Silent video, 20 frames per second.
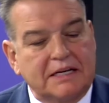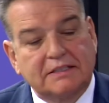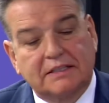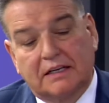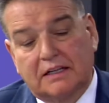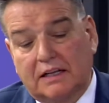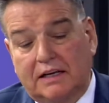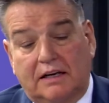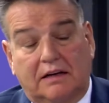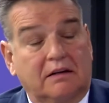
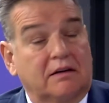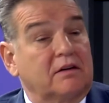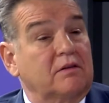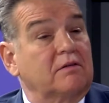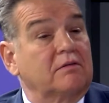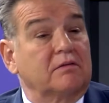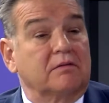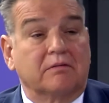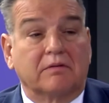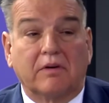basically,
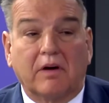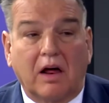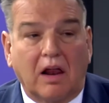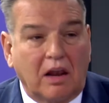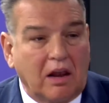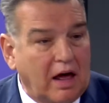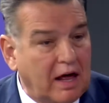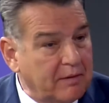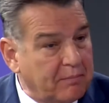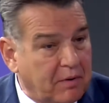
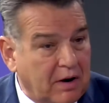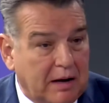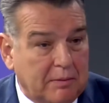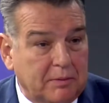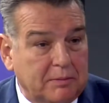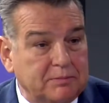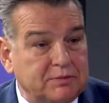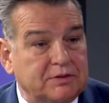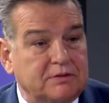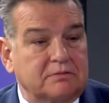a lot of
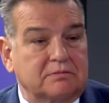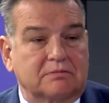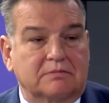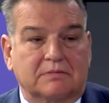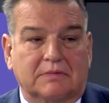problems.